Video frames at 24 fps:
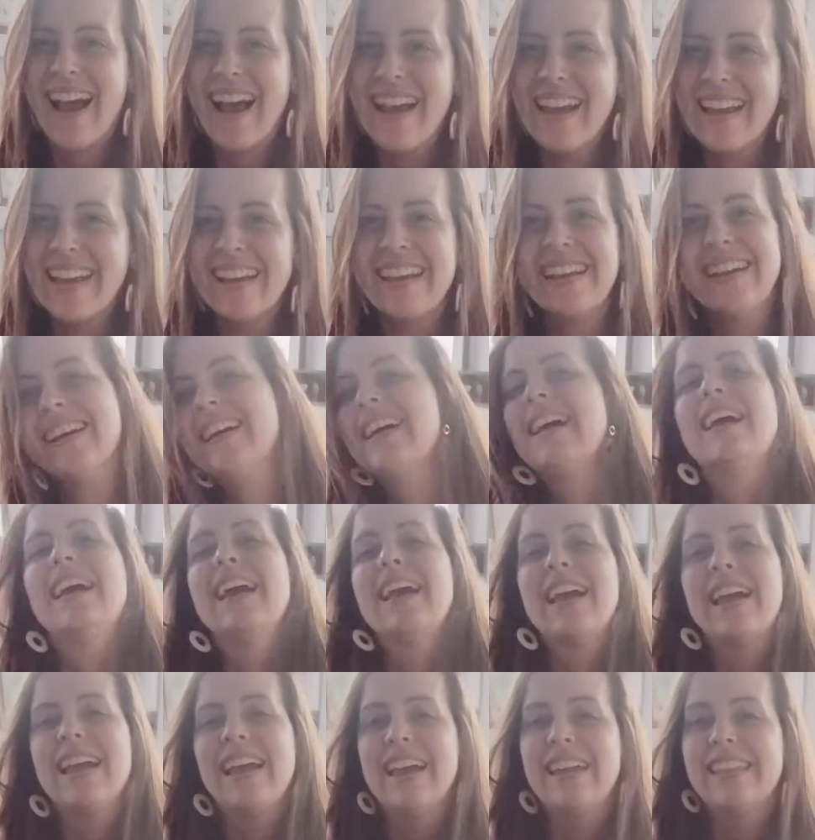Hi.
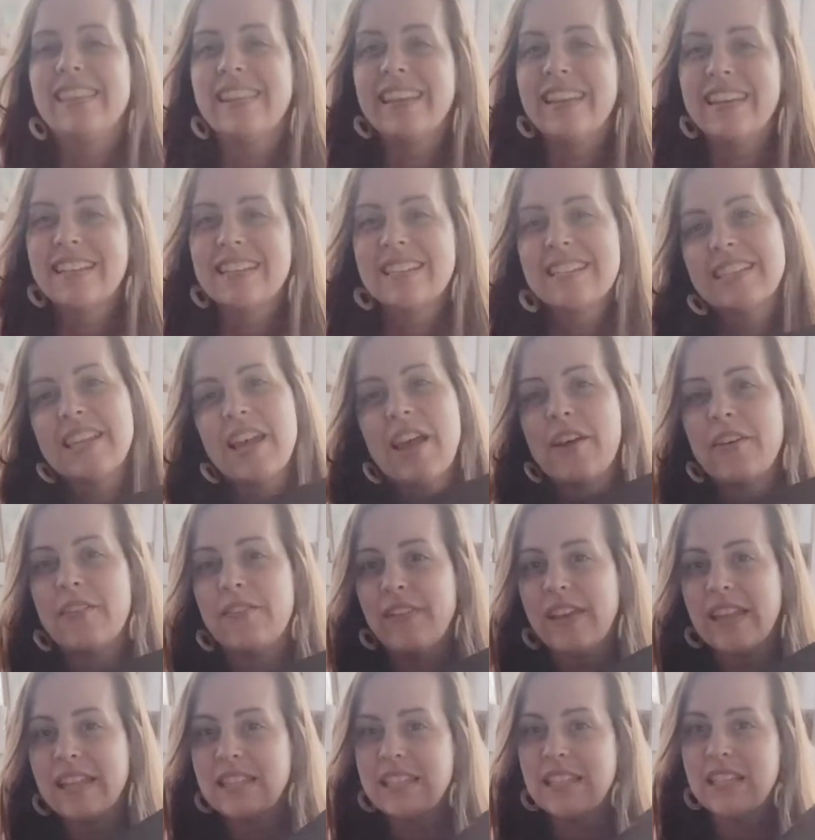In this
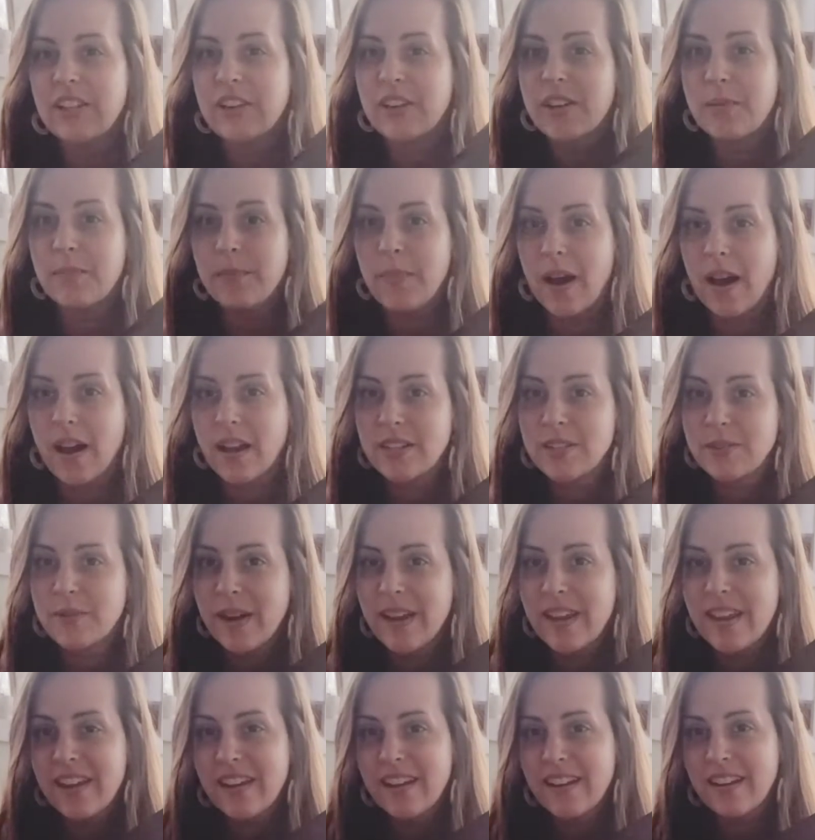fancy looking box
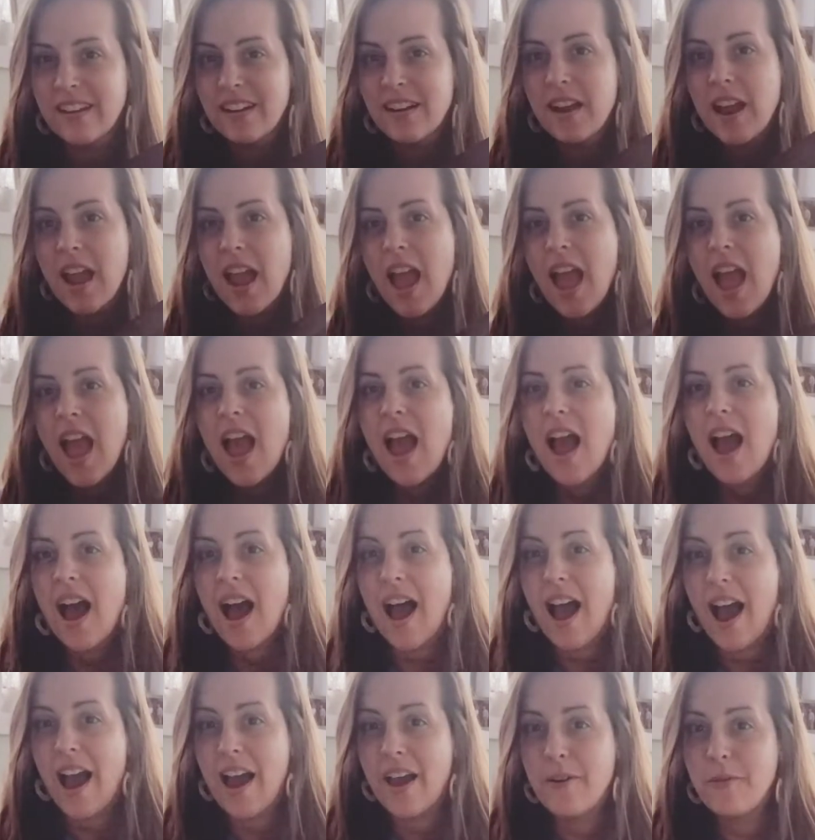right here,
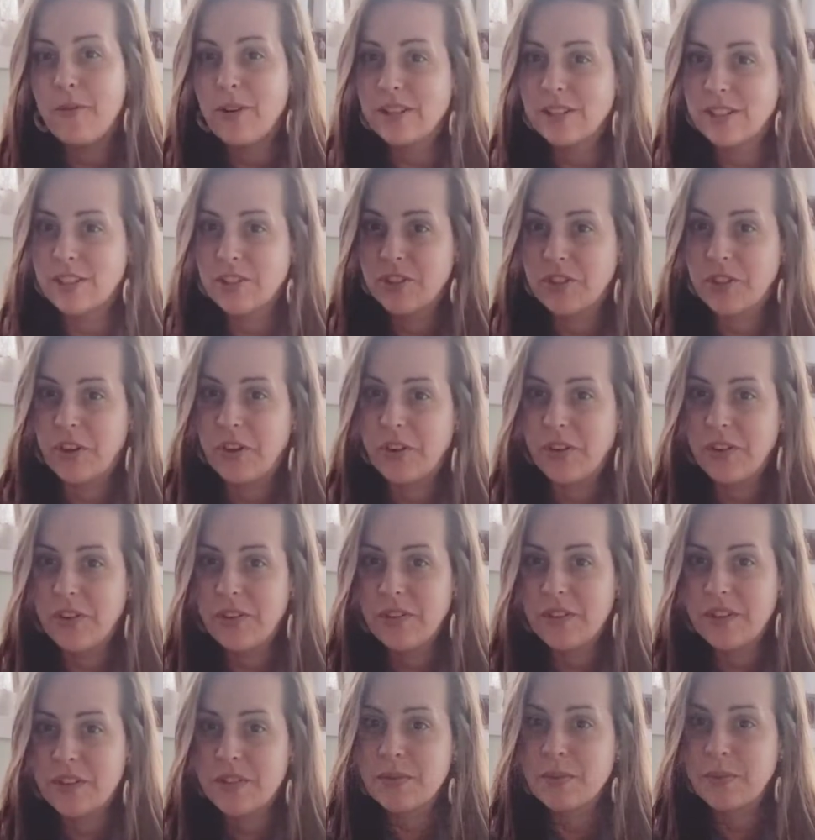I want to show
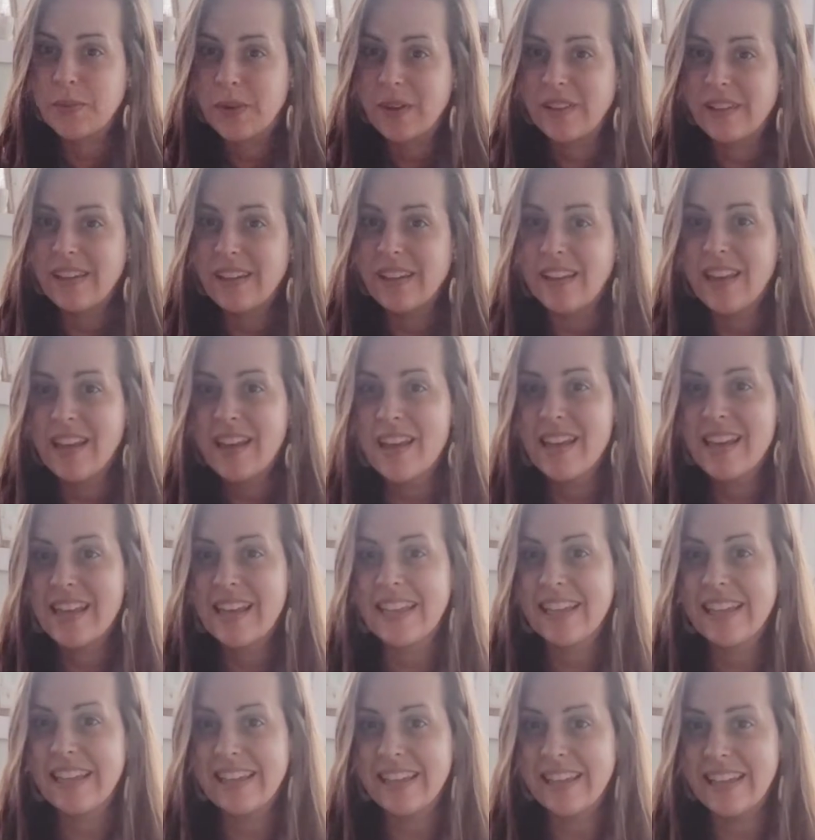you this really
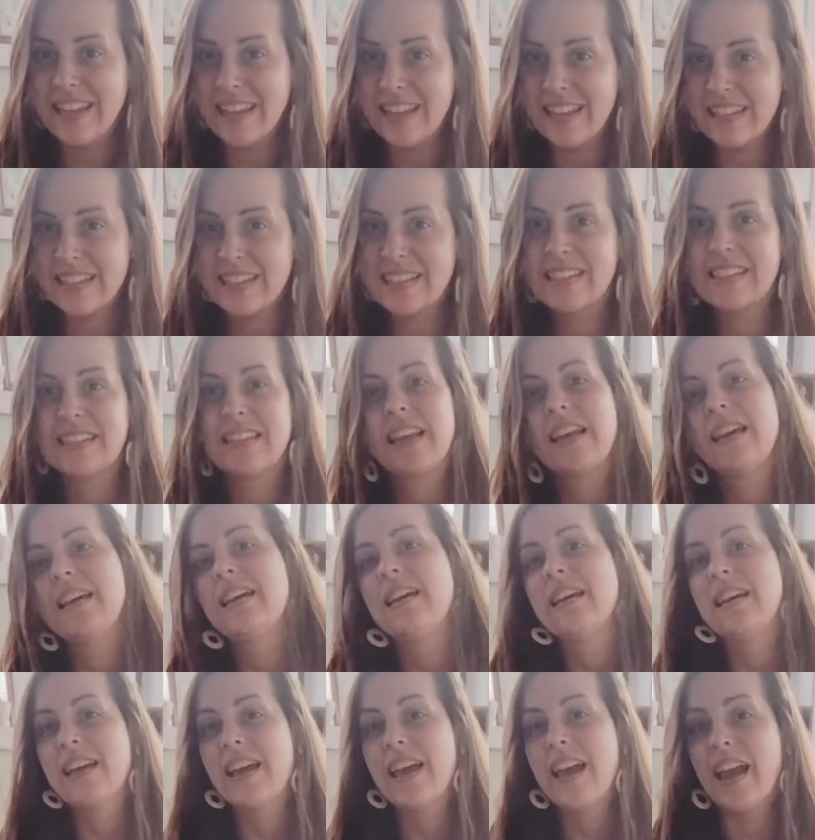neat
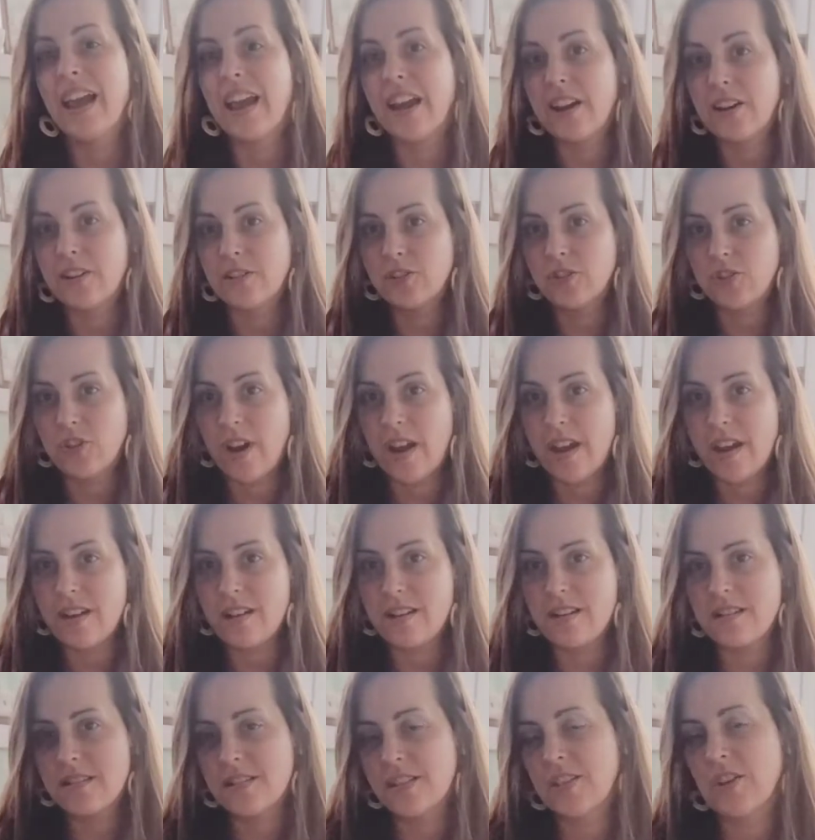hair
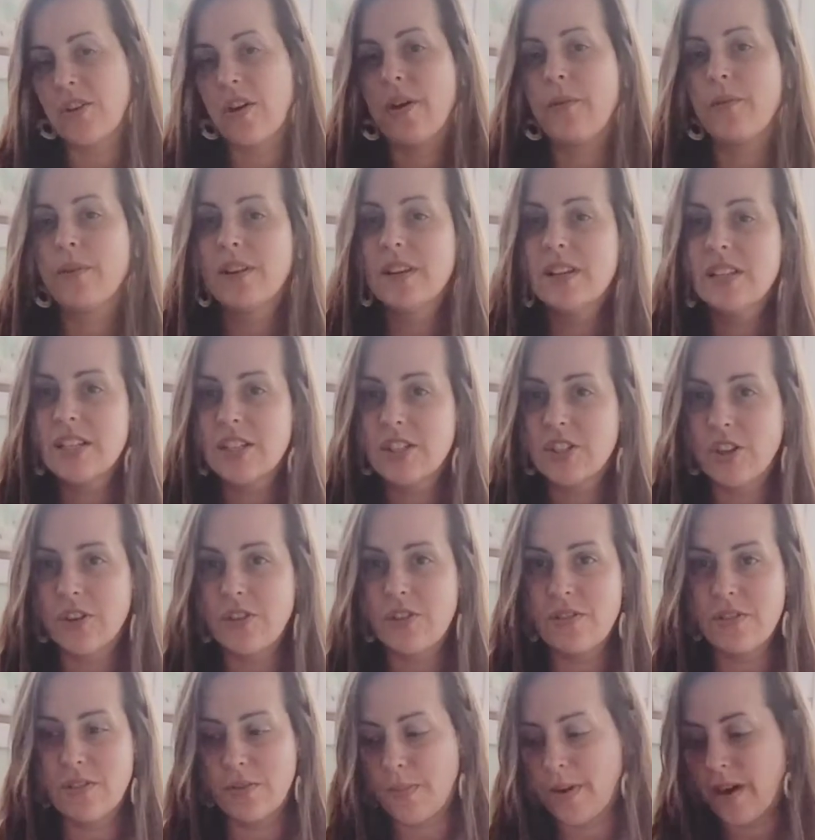dryer. So I wanted to show
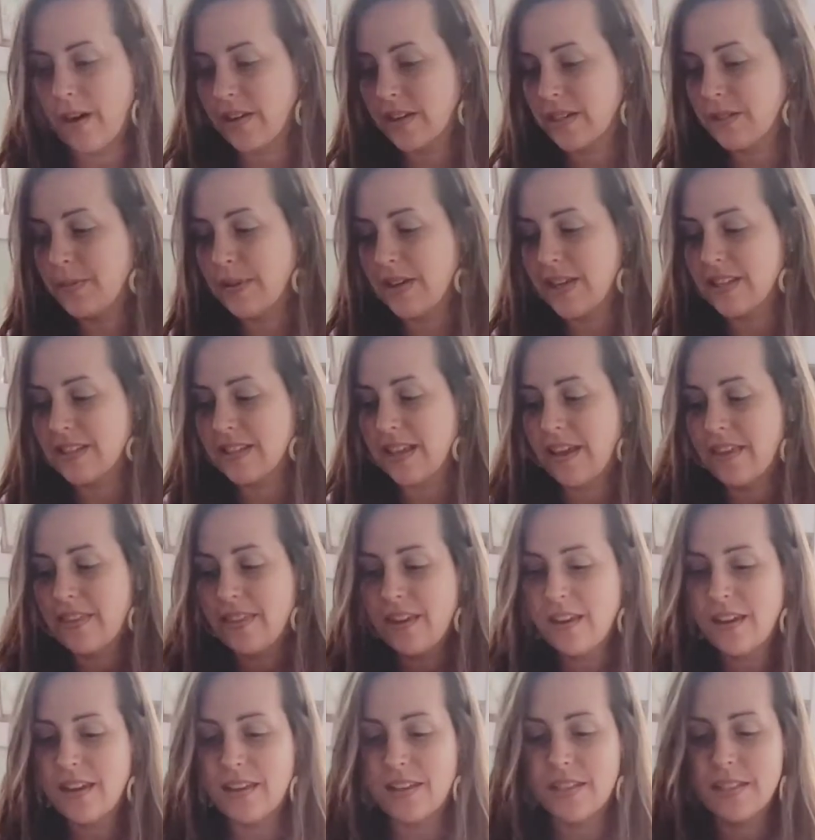you the box because I
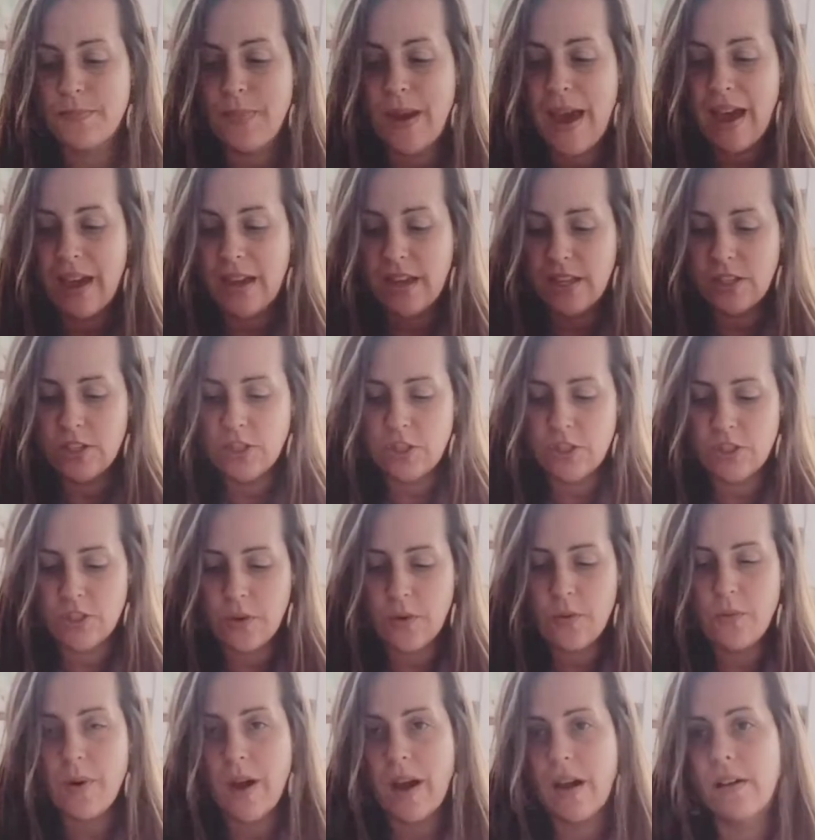think it's packaged
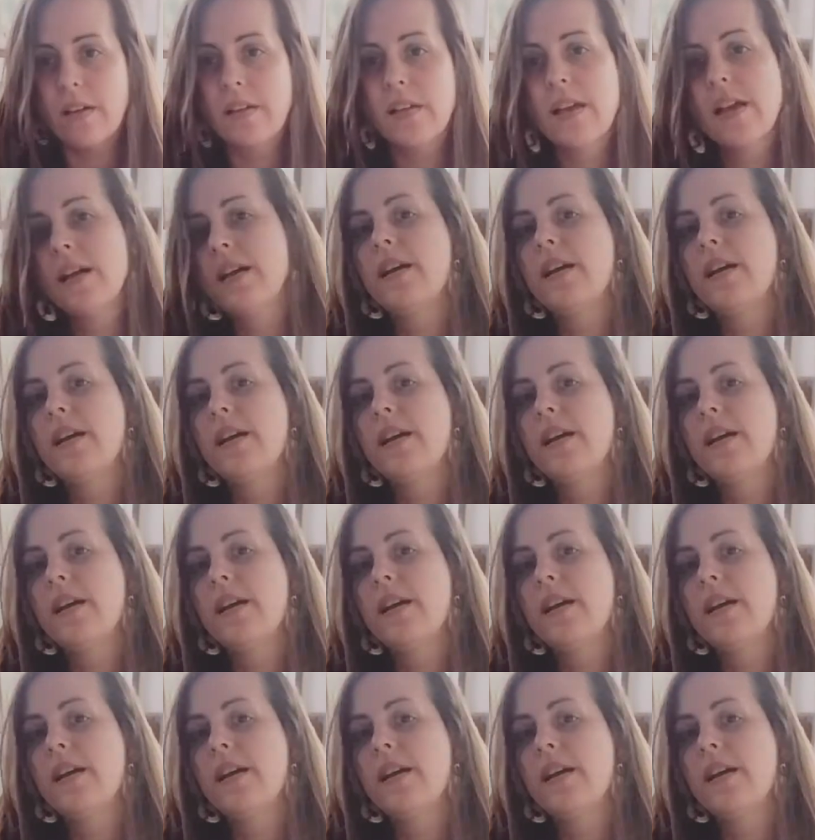so well.